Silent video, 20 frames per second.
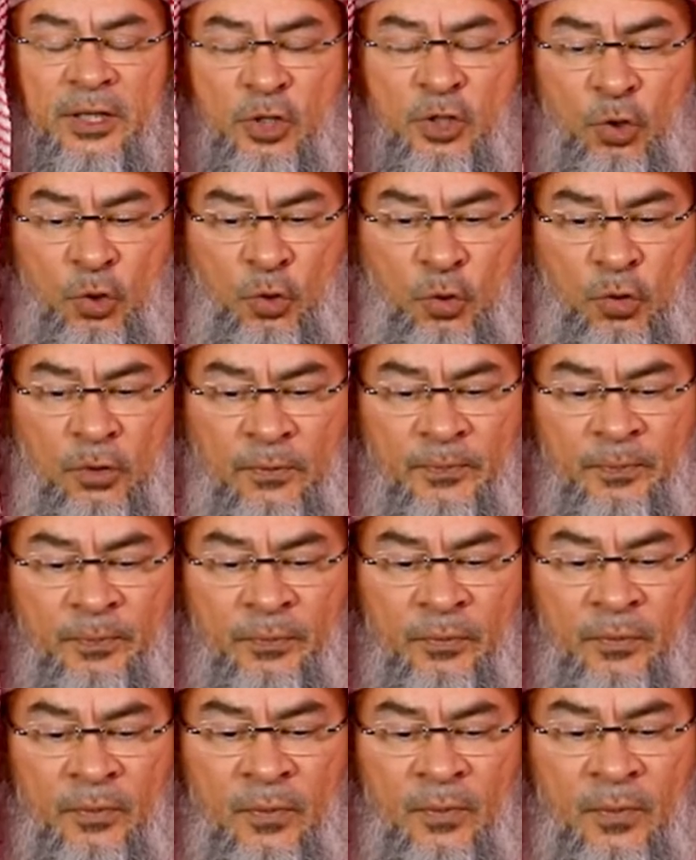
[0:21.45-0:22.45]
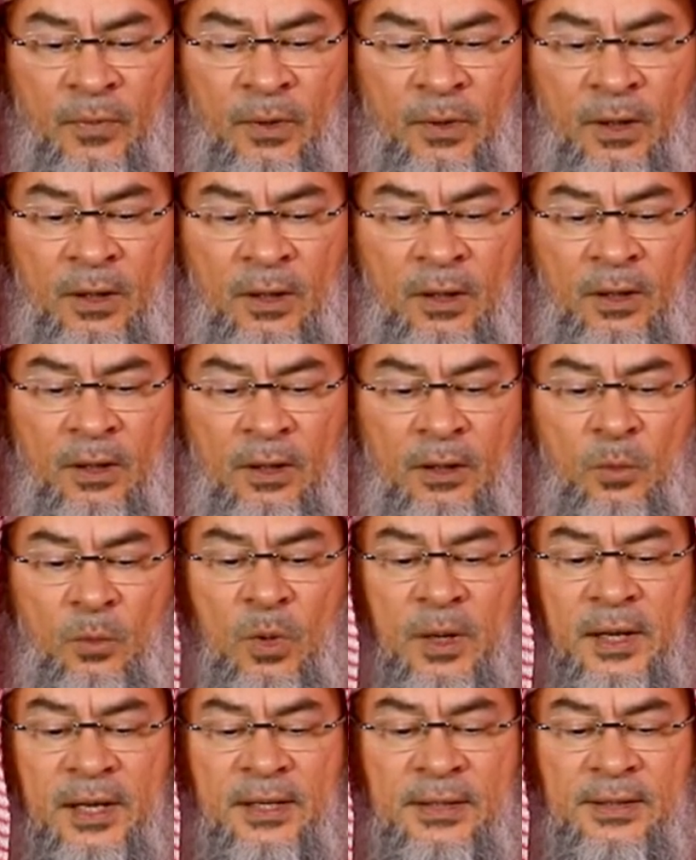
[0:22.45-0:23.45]
suhoor?
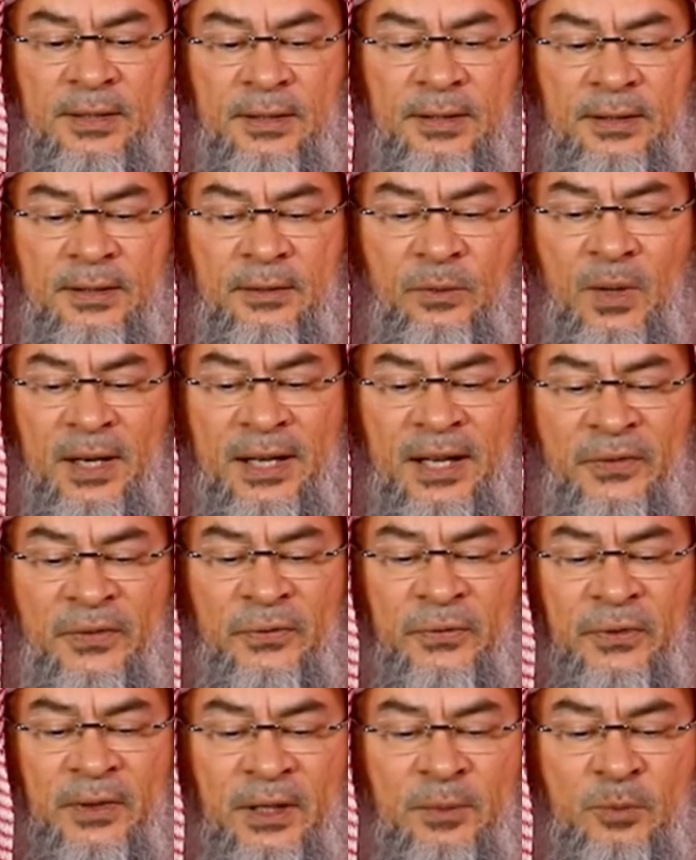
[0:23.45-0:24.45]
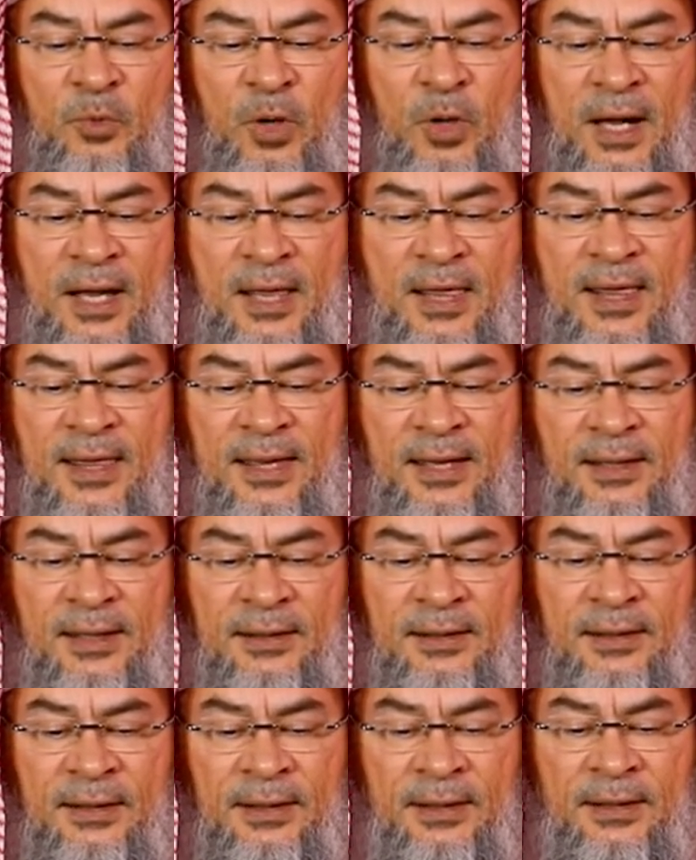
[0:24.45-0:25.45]
What if the
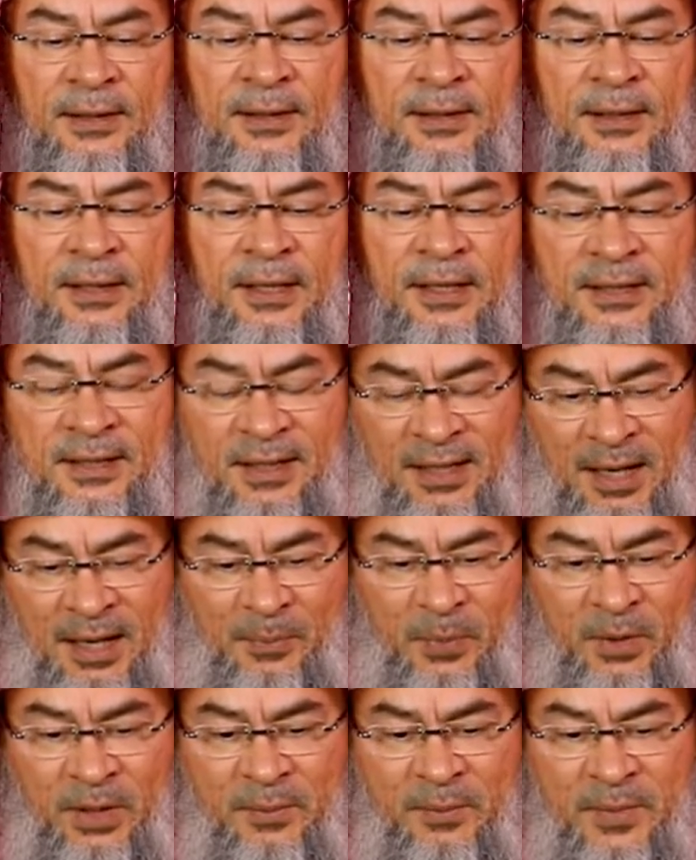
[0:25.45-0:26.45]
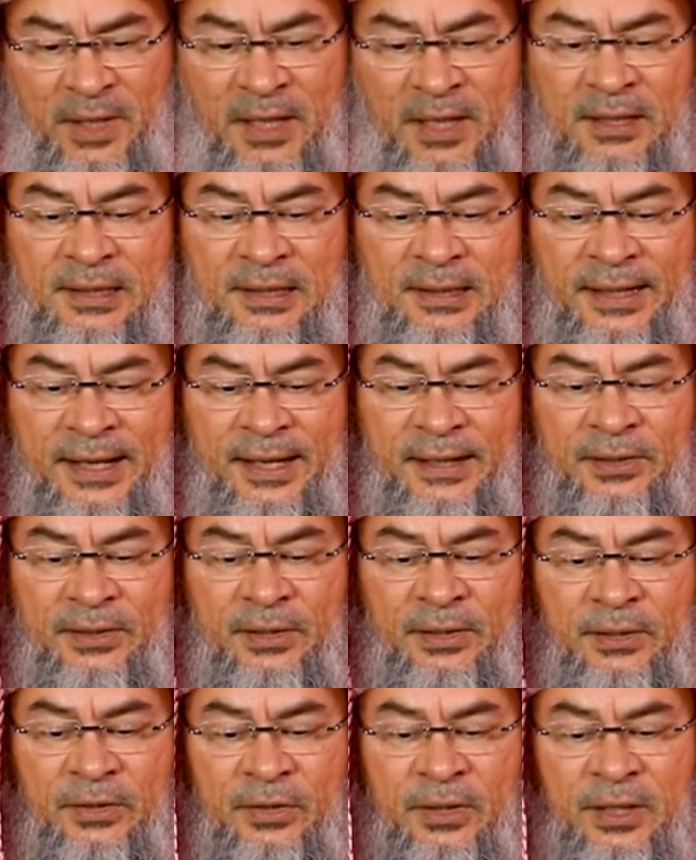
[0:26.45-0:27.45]
muezzin is a couple of minutes
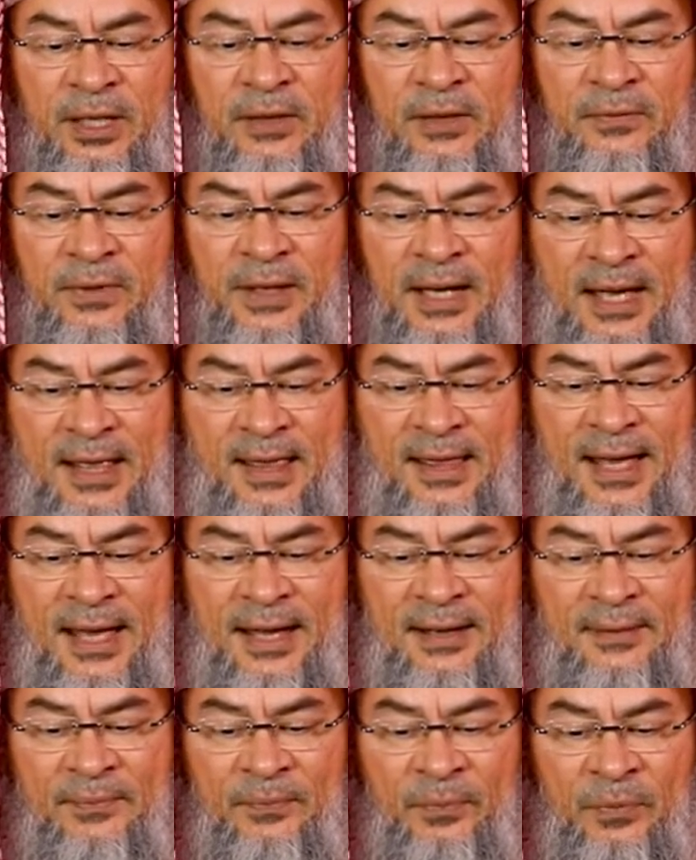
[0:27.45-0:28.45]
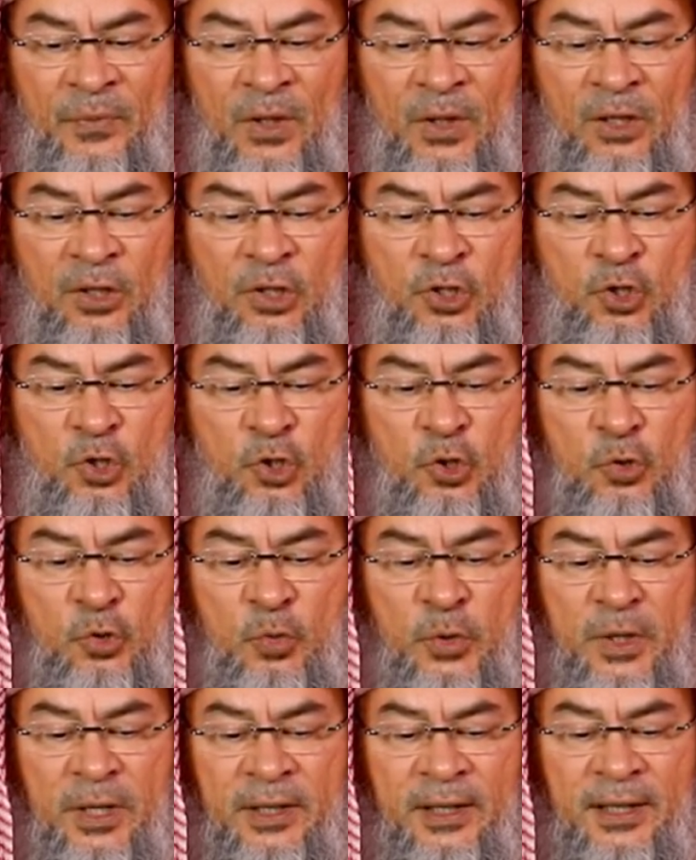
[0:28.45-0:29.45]
late to give the adhan? Should
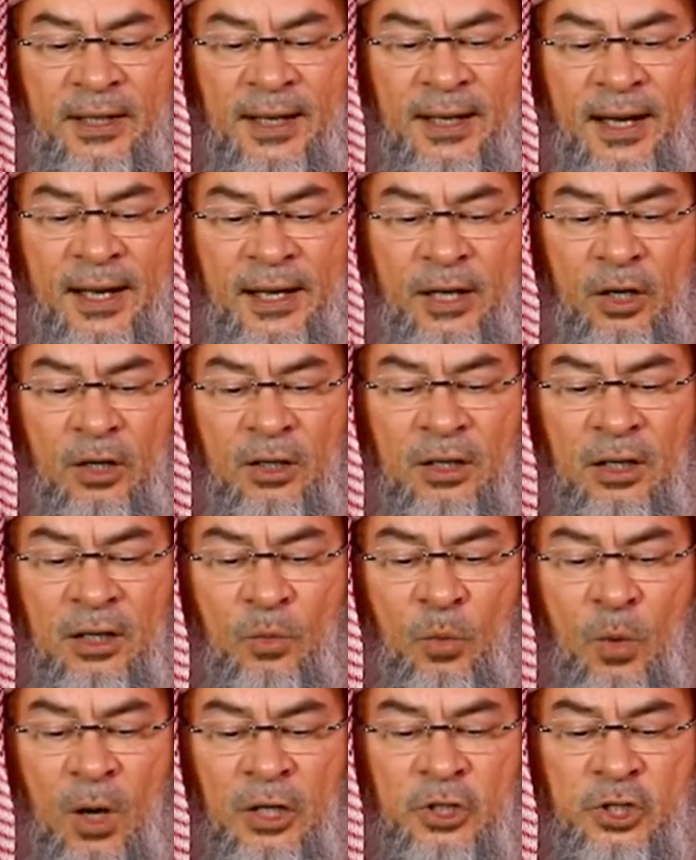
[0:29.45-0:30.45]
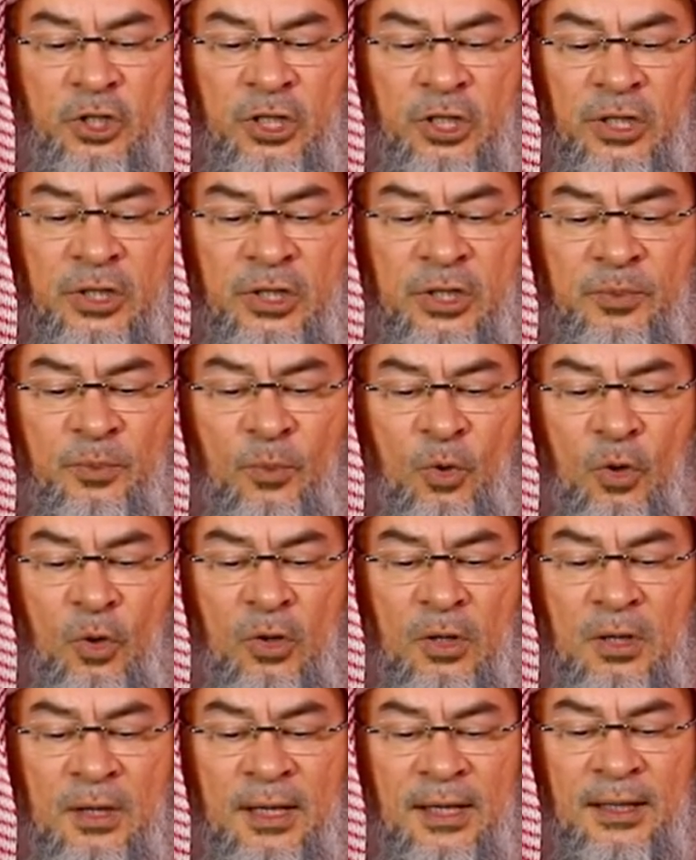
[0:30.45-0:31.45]
we rely on our watches
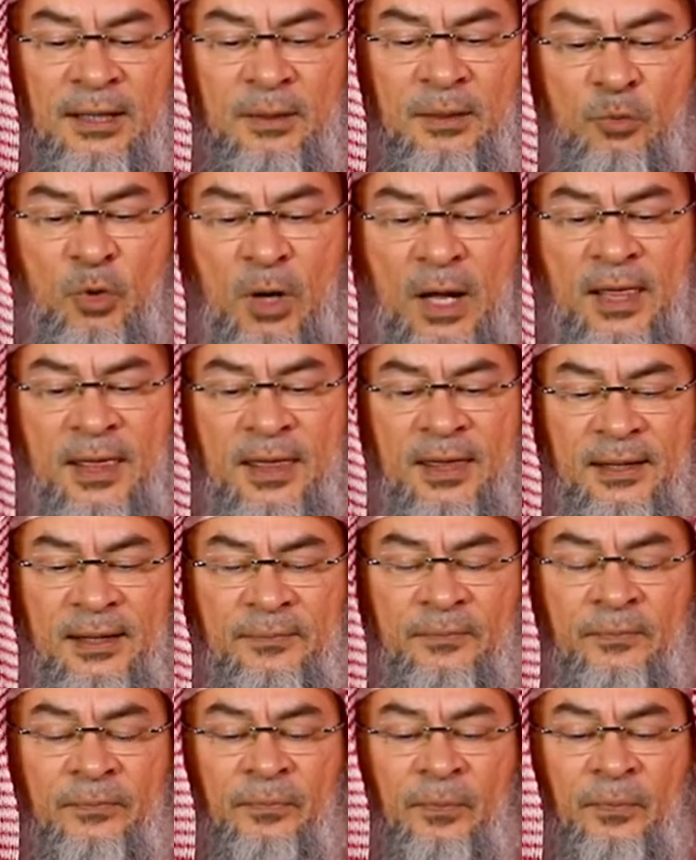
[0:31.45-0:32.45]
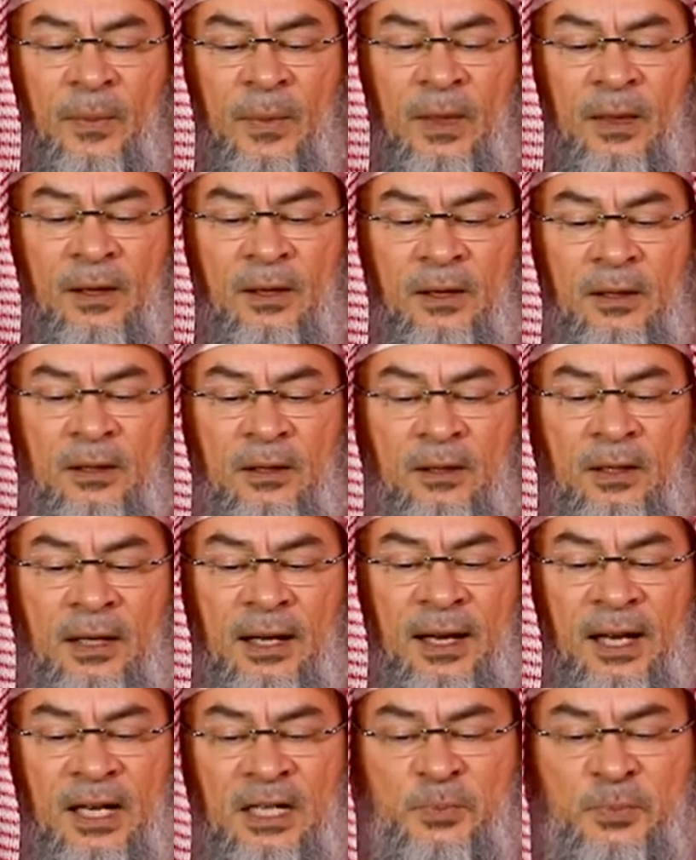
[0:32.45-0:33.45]
more than the muezzin?
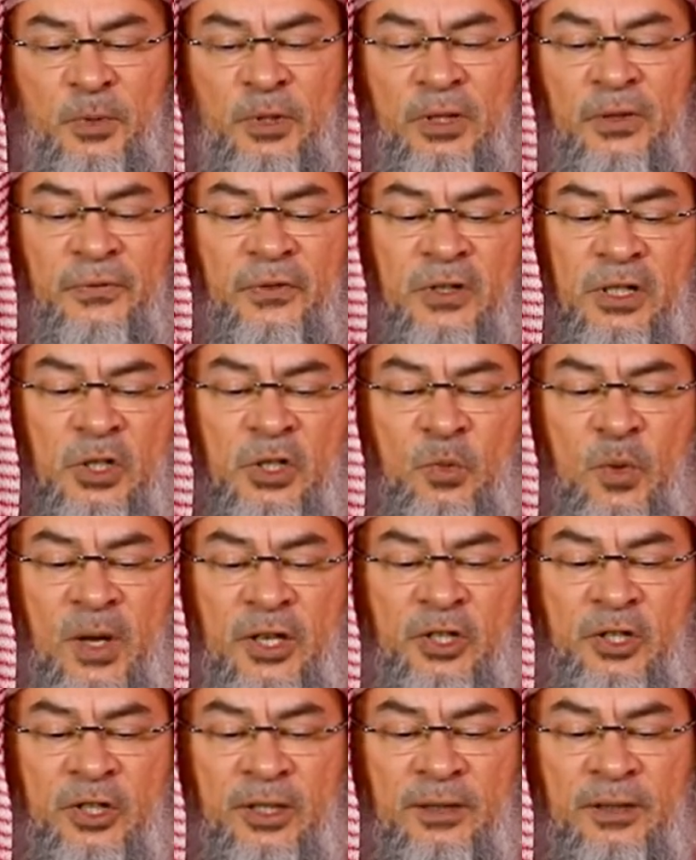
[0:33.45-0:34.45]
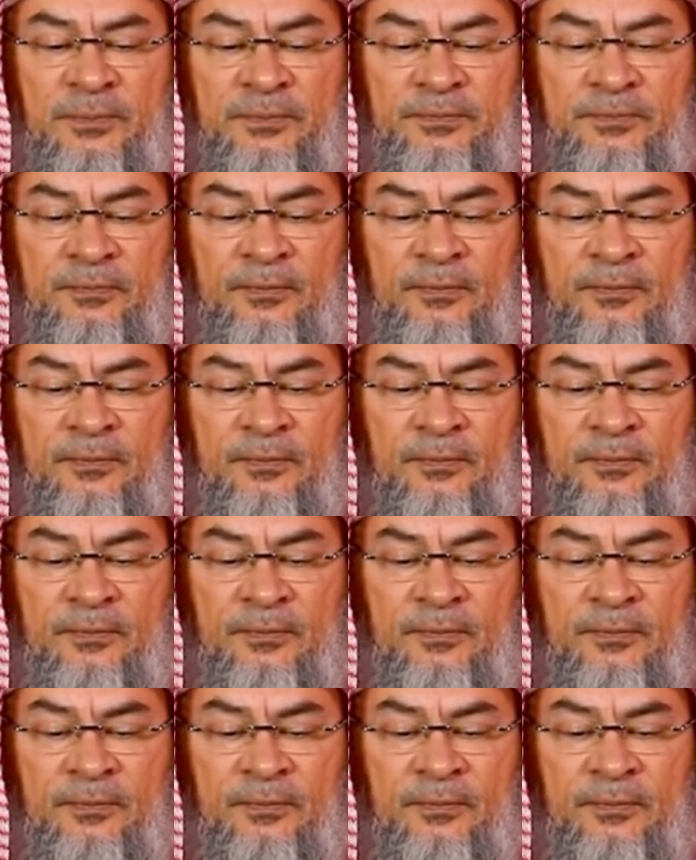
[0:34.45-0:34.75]
As per the first question,